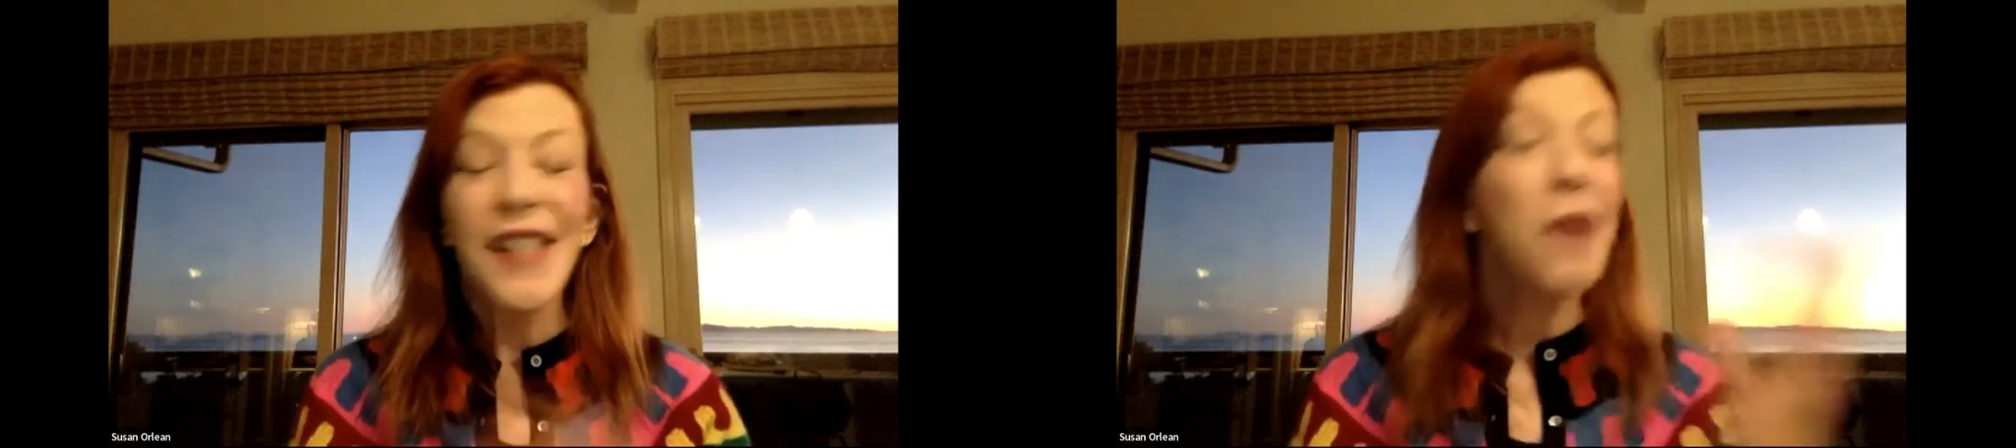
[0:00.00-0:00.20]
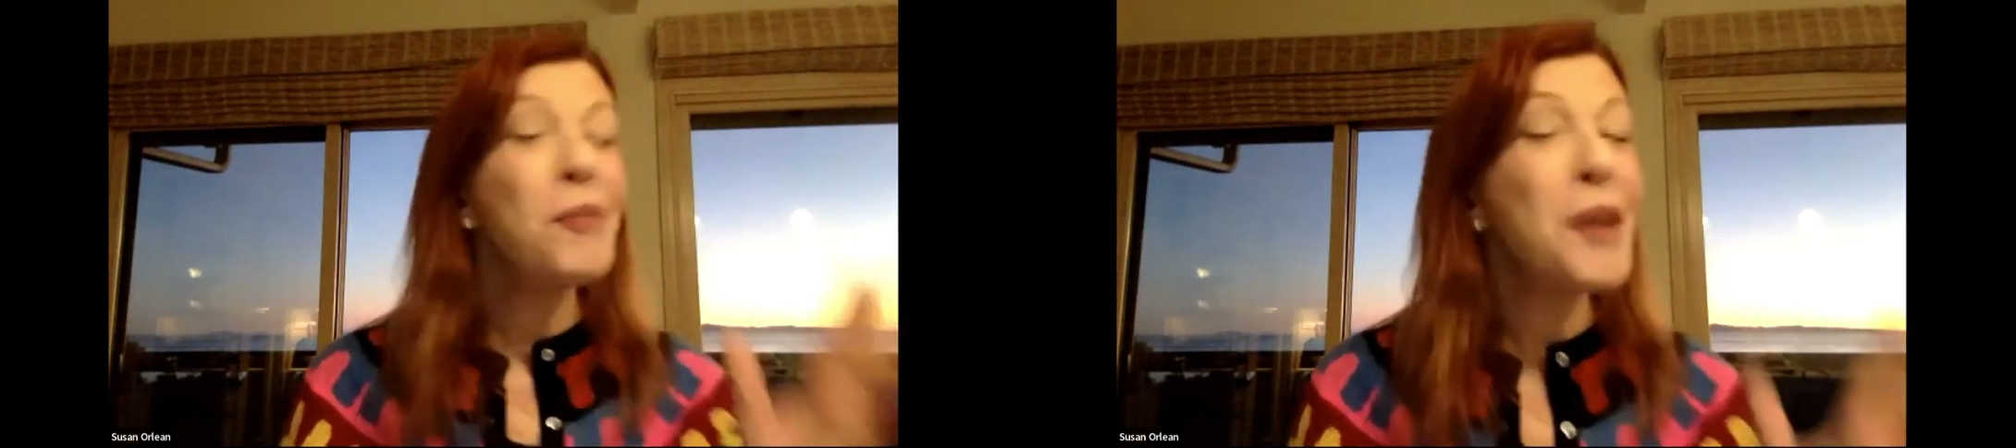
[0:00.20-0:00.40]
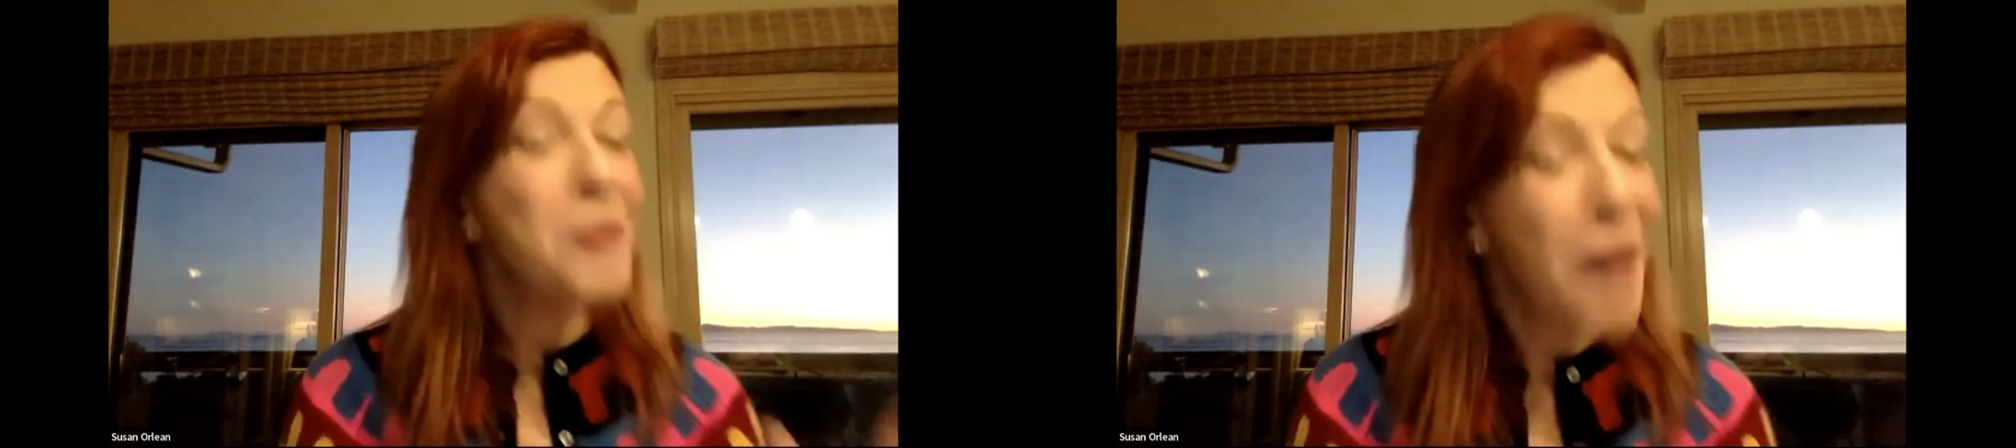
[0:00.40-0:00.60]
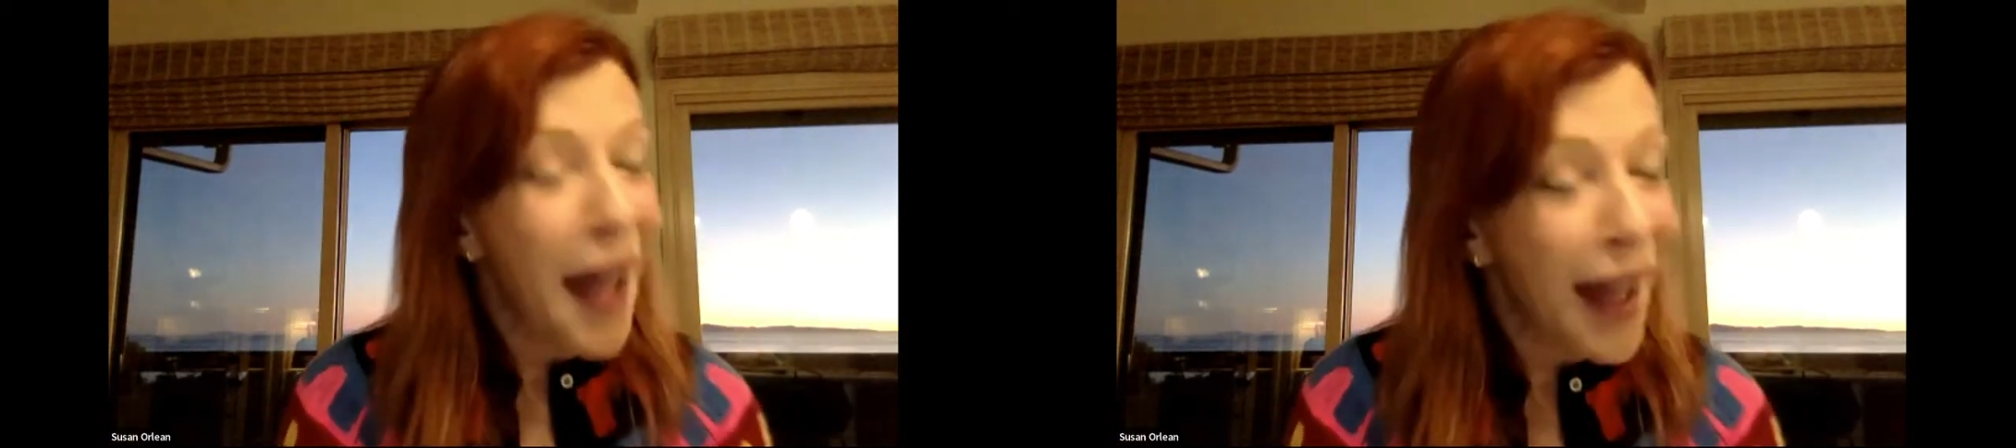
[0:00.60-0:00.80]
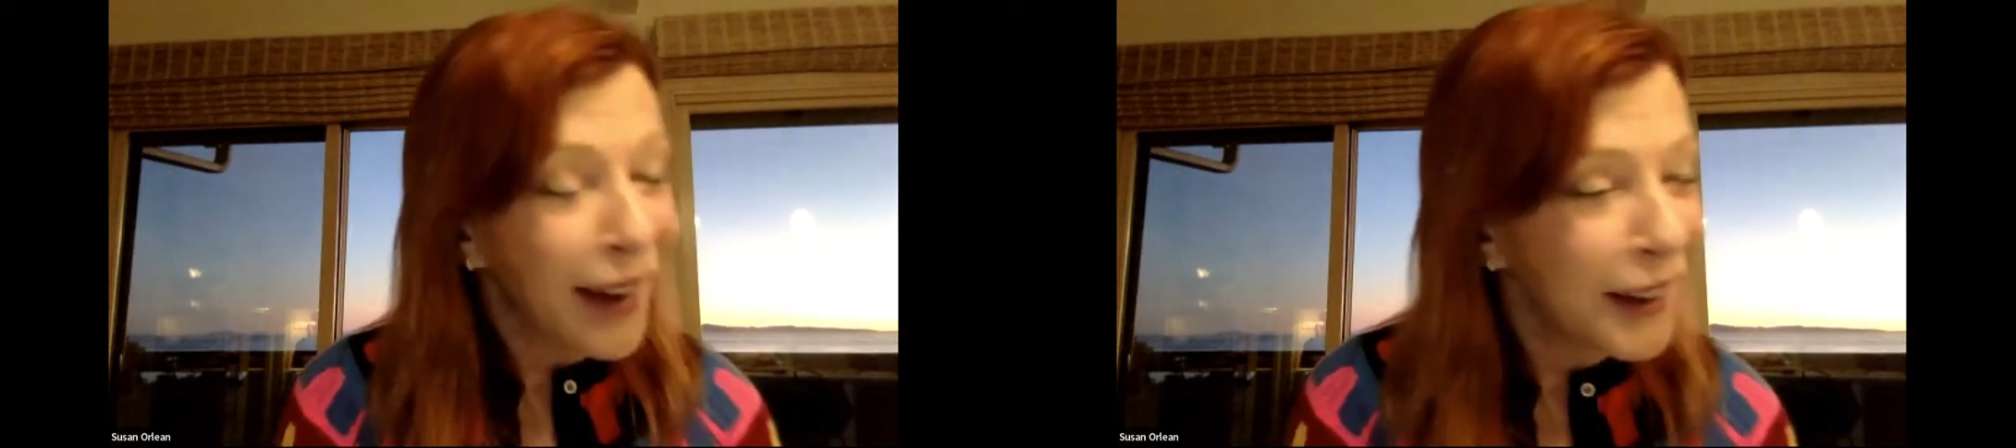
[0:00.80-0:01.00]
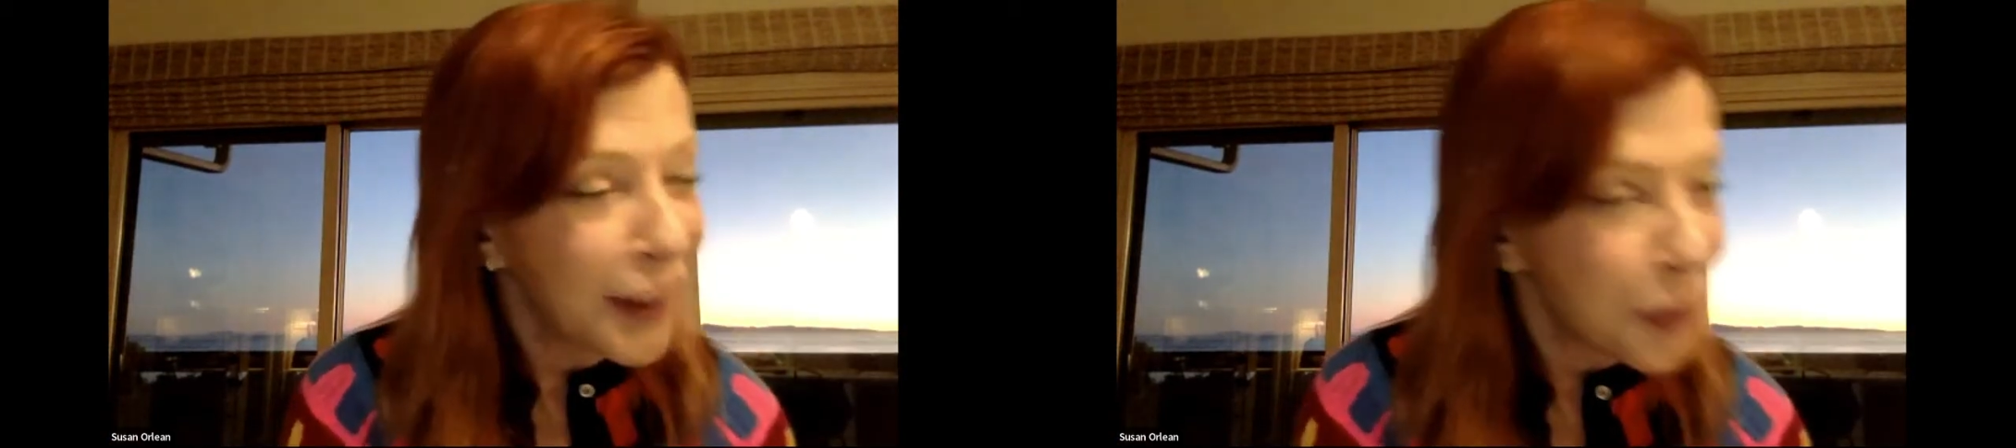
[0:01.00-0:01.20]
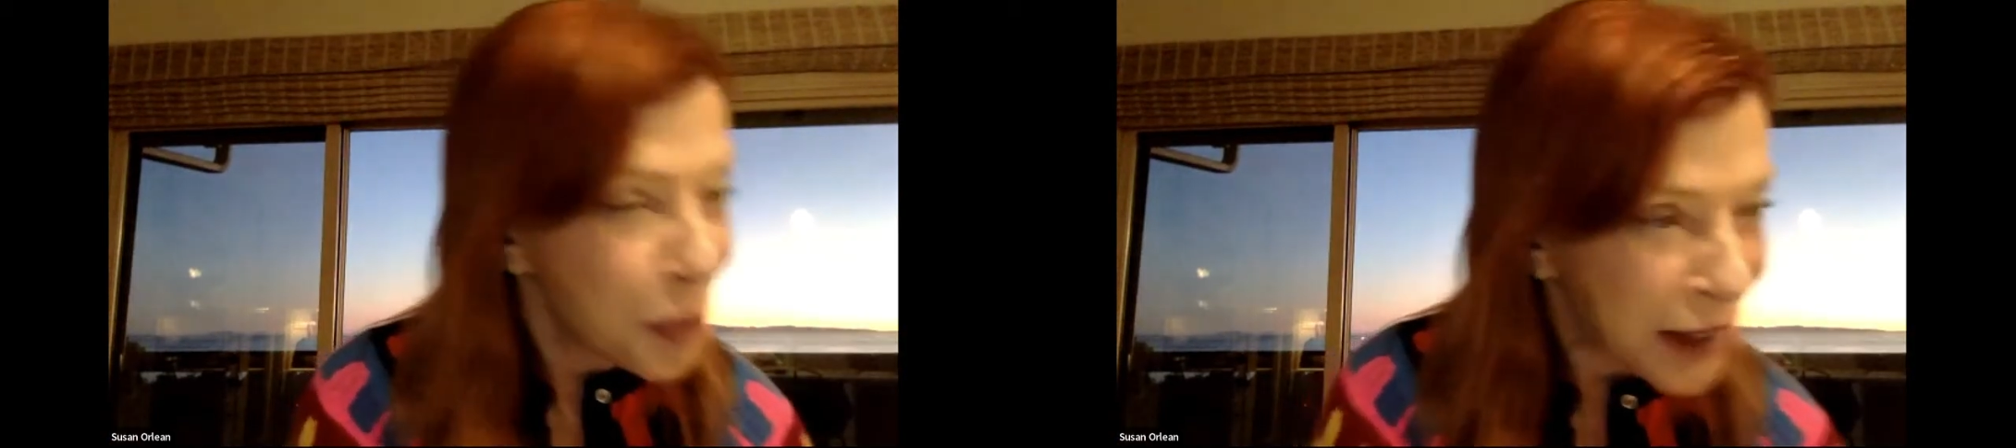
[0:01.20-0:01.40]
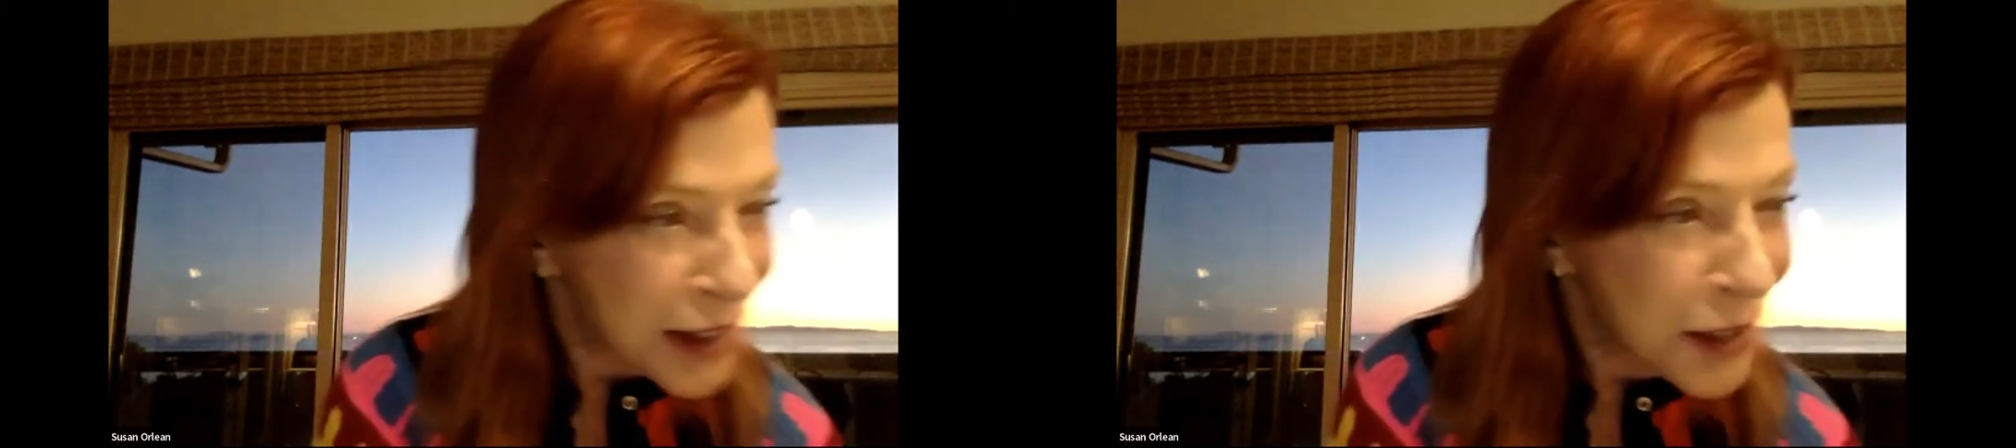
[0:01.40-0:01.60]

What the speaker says: set me back a little bit,